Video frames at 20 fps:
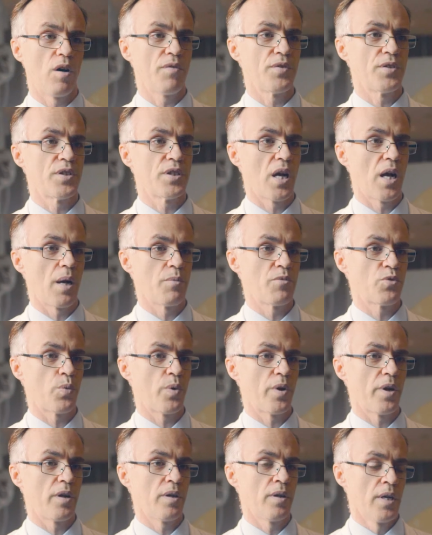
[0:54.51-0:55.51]
Oftentimes
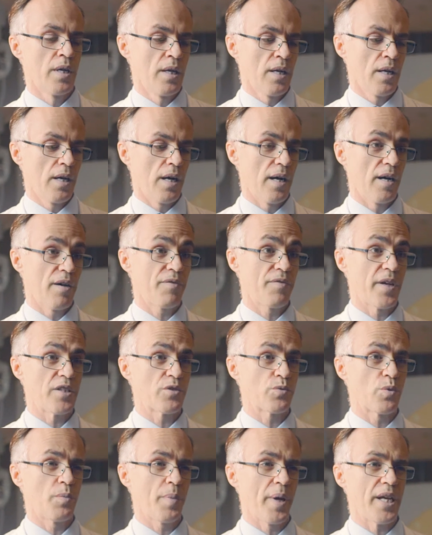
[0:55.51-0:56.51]
we're
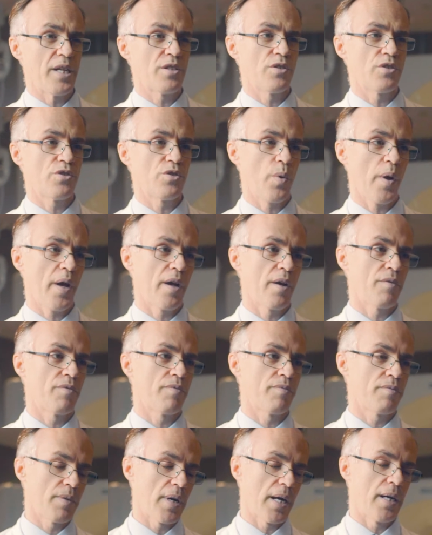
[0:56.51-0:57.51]
faced with patients who
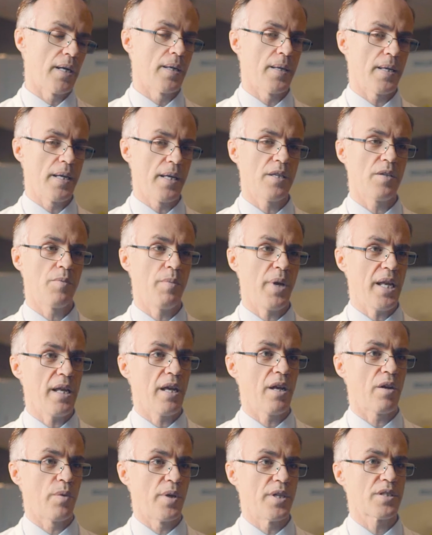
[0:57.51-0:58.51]
have
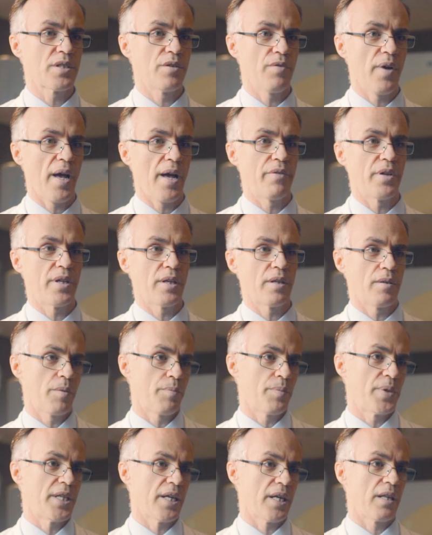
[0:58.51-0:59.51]
intermediate risk of having
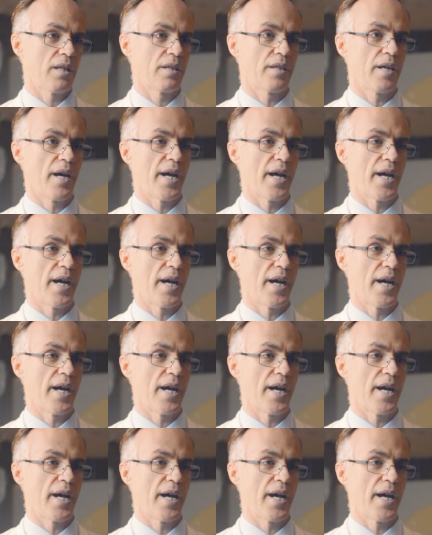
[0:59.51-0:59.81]
a particular